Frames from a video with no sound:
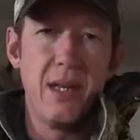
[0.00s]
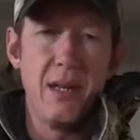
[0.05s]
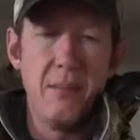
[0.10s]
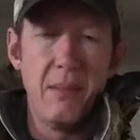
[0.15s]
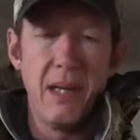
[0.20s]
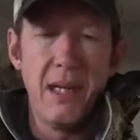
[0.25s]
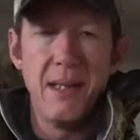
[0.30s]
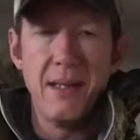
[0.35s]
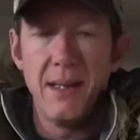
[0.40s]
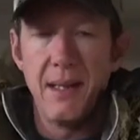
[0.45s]
and they
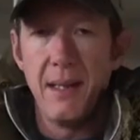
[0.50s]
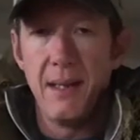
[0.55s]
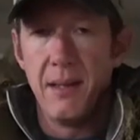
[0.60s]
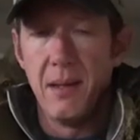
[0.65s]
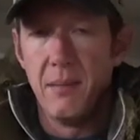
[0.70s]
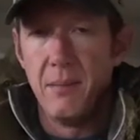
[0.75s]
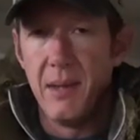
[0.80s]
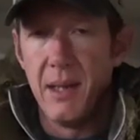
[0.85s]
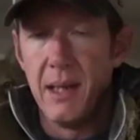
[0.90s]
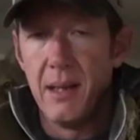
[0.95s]
maintain
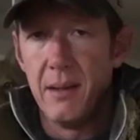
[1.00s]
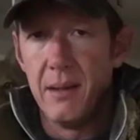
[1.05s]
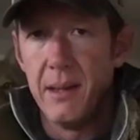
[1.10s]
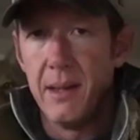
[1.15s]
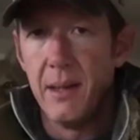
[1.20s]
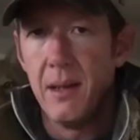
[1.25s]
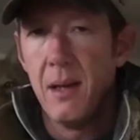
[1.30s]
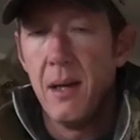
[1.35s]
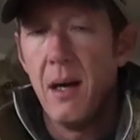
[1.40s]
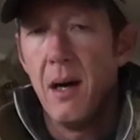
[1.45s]
them
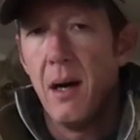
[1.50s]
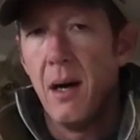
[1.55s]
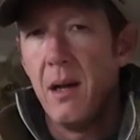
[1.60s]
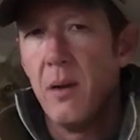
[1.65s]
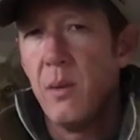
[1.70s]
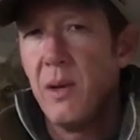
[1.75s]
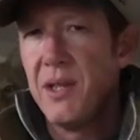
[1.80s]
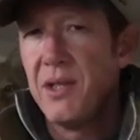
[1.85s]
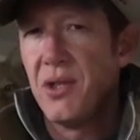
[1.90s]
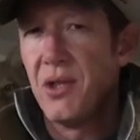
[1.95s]
daily.
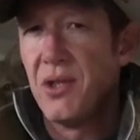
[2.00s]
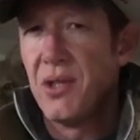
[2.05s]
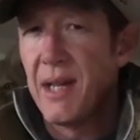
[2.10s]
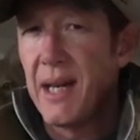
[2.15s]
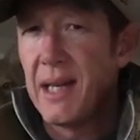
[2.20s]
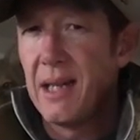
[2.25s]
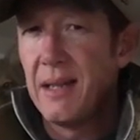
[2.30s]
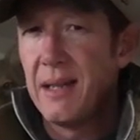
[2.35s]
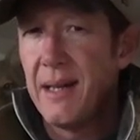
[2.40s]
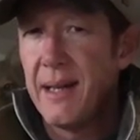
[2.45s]
Otherwise, there's
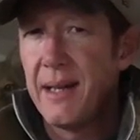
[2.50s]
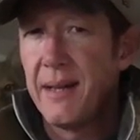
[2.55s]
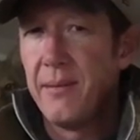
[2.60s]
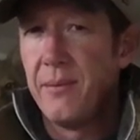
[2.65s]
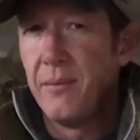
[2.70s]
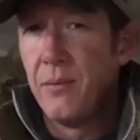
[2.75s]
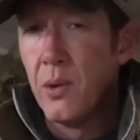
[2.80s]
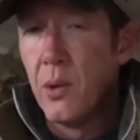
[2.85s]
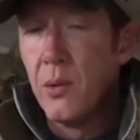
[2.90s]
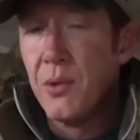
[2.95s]
not a lot
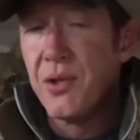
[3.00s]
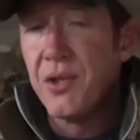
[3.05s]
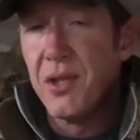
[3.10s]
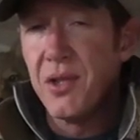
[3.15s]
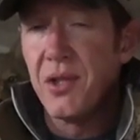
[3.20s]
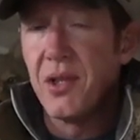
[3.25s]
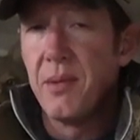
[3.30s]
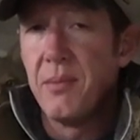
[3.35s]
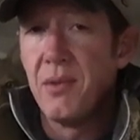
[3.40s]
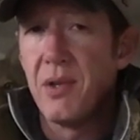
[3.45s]
of road
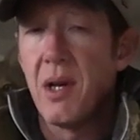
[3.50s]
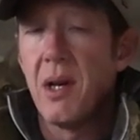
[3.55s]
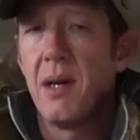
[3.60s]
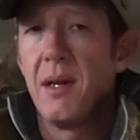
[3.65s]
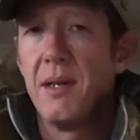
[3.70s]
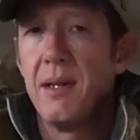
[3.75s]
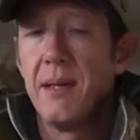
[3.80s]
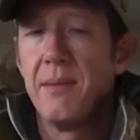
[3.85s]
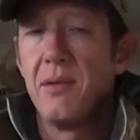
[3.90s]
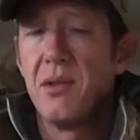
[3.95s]
systems
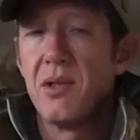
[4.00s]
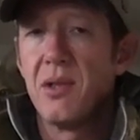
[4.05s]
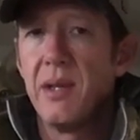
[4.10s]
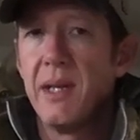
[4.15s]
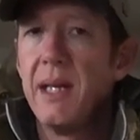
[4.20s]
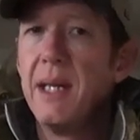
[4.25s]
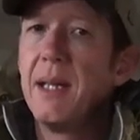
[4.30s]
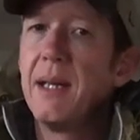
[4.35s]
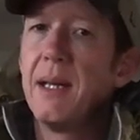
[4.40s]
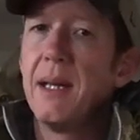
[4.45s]
on Devil's
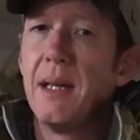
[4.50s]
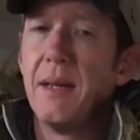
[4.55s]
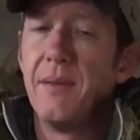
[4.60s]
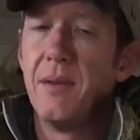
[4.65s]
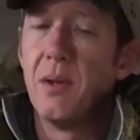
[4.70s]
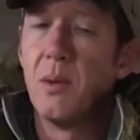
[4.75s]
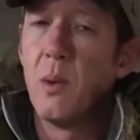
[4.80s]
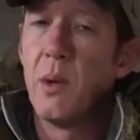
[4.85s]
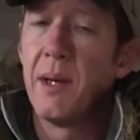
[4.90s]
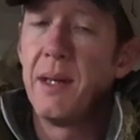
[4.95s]
Lake, and if
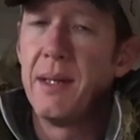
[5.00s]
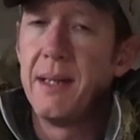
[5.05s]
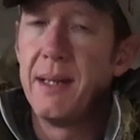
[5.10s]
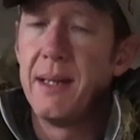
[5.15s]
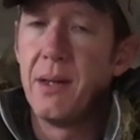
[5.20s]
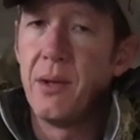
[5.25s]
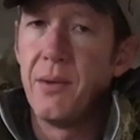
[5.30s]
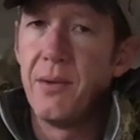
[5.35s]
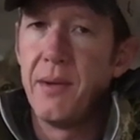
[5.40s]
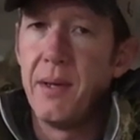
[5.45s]
you're wanting to
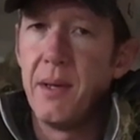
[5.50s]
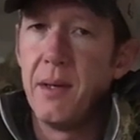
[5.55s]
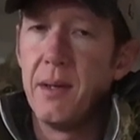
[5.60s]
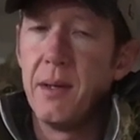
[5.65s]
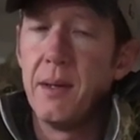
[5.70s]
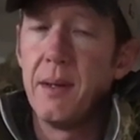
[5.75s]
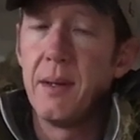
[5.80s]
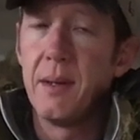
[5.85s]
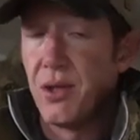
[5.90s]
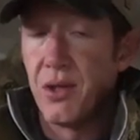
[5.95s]
get out
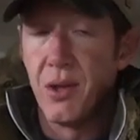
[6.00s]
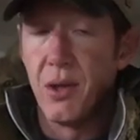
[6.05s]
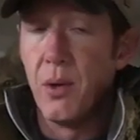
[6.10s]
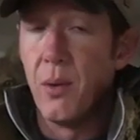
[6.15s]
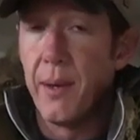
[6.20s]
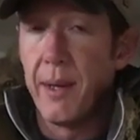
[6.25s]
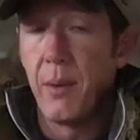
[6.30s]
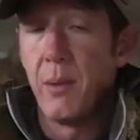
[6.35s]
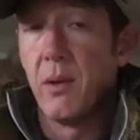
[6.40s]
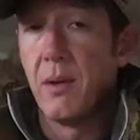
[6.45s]
there just to
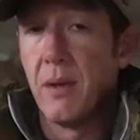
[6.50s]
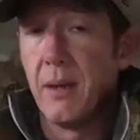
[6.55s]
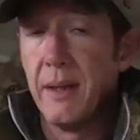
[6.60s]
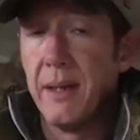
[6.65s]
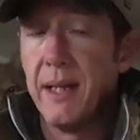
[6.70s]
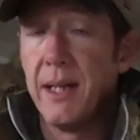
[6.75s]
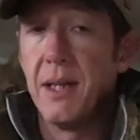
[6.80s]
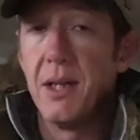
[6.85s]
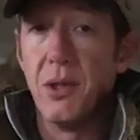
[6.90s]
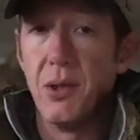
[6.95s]
go anywhere on the
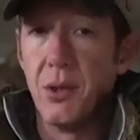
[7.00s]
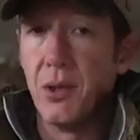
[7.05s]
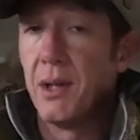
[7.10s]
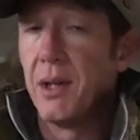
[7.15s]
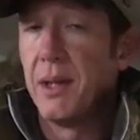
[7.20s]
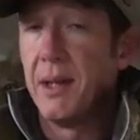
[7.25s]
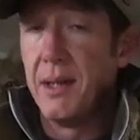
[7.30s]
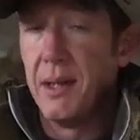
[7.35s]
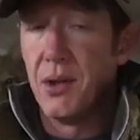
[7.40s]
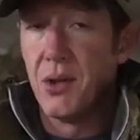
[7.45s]
lake, you're
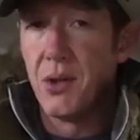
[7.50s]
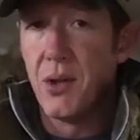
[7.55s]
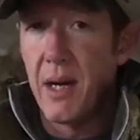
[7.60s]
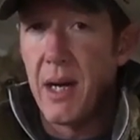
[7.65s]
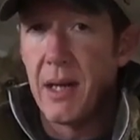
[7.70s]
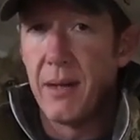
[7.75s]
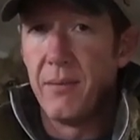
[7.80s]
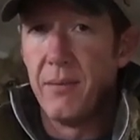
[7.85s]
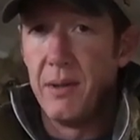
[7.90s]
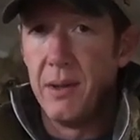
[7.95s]
going to need a
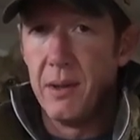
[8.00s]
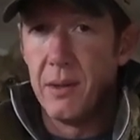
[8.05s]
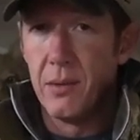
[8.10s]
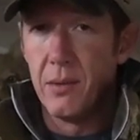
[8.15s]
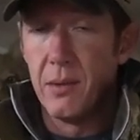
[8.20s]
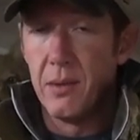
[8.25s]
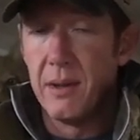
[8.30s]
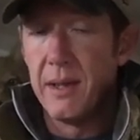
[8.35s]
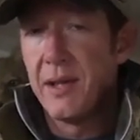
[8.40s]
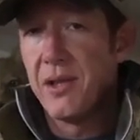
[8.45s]
track
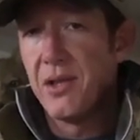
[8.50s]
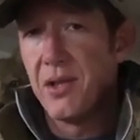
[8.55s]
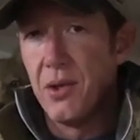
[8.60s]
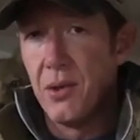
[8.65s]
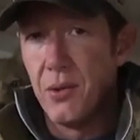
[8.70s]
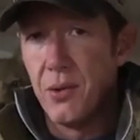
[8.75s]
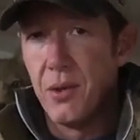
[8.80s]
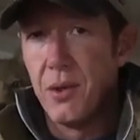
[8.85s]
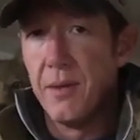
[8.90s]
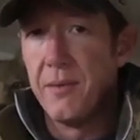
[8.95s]
vehicle. A lot of
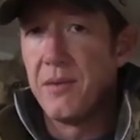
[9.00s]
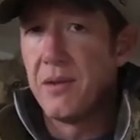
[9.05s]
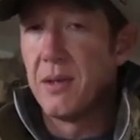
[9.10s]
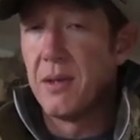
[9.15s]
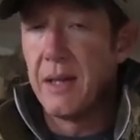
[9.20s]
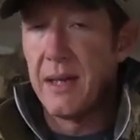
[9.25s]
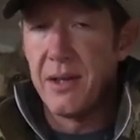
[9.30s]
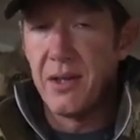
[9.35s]
snow drifts, a